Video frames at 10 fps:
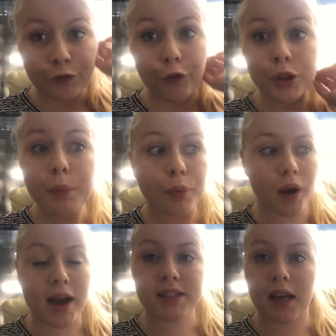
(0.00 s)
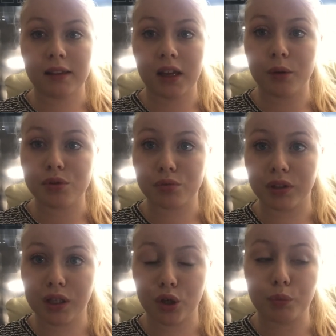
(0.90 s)
For the price, I think it was
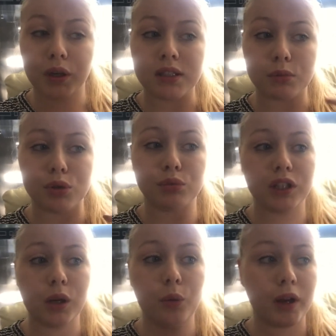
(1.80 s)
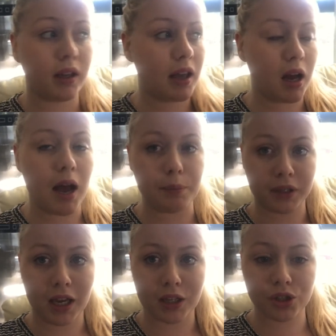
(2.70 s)
really good because it was a really quick
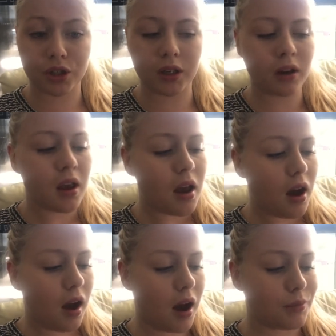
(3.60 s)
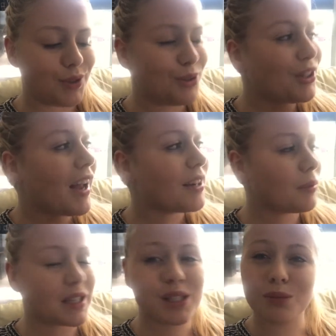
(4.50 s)
application. Usually I end up
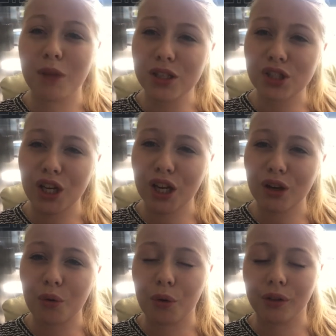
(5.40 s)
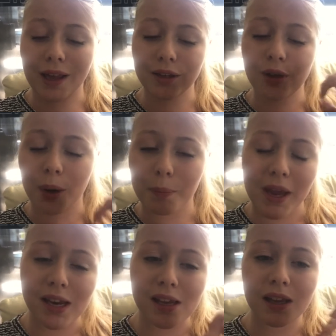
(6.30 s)
like smudging or like not
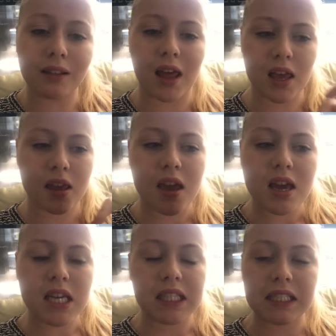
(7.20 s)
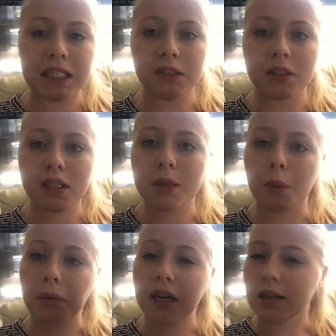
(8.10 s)
painting it like evenly,
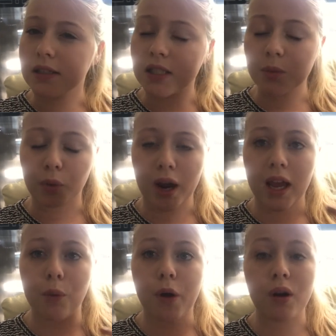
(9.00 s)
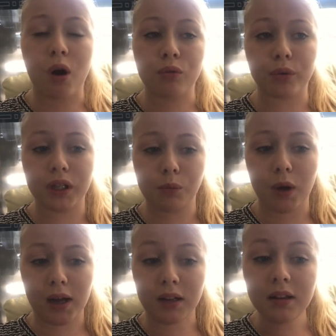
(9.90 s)
but because it's spray, it went on really
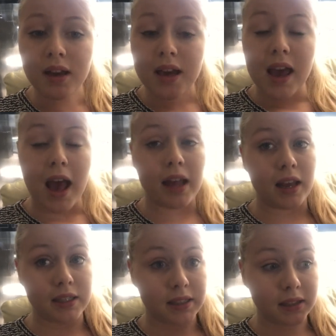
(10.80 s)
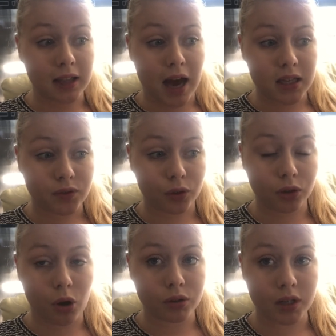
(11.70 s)
well and it did last for a
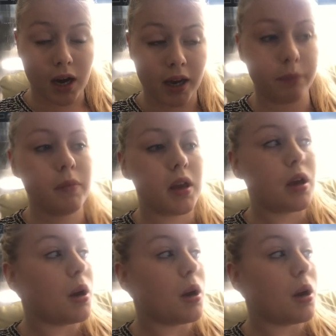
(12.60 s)
long time.